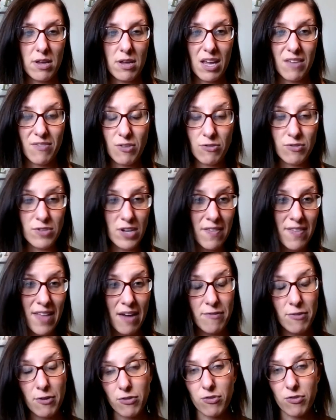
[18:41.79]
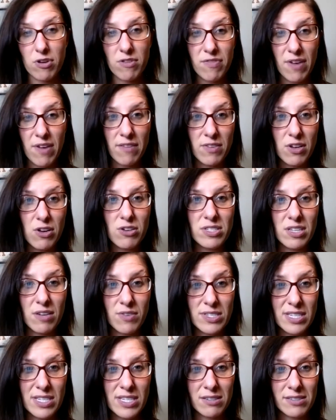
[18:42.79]
If you've done that for 35 years
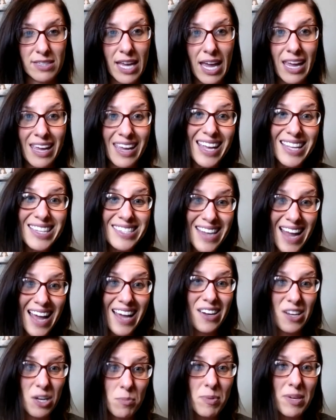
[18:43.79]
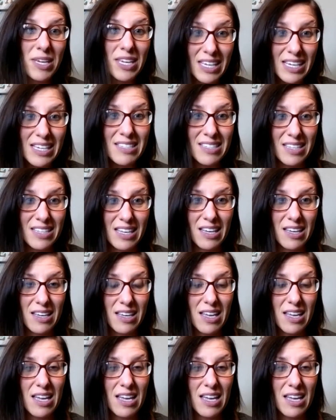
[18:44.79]
every single day, it's not gonna be easy.